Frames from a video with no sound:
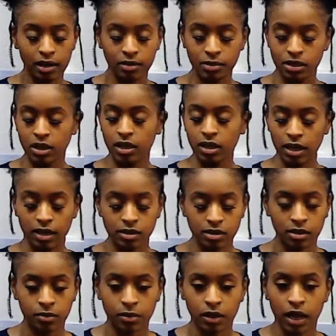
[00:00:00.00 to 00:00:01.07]
let me tell y'all
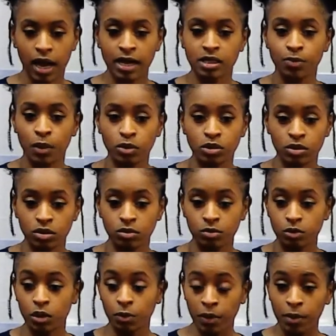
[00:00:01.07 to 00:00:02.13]
something. I spoke to
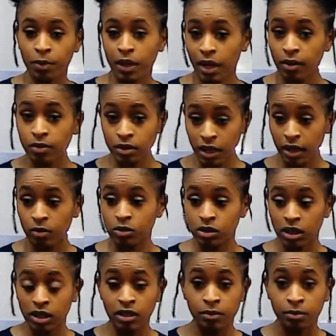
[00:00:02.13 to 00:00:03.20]
the people that was
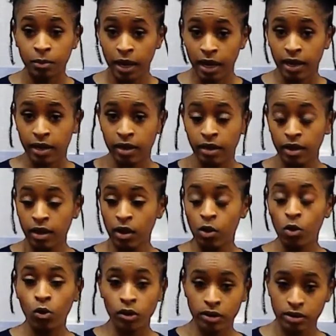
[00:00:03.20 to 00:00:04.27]
in my
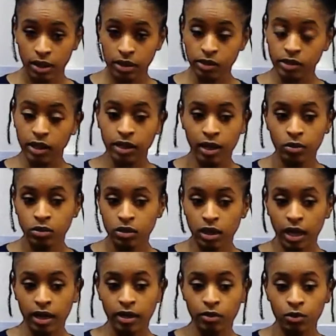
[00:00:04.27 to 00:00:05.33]
orientation, and it was
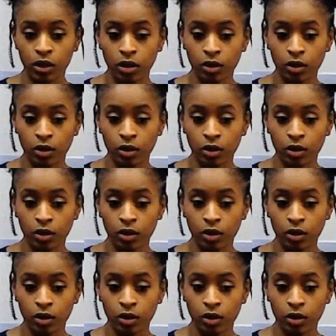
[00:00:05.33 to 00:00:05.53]
like,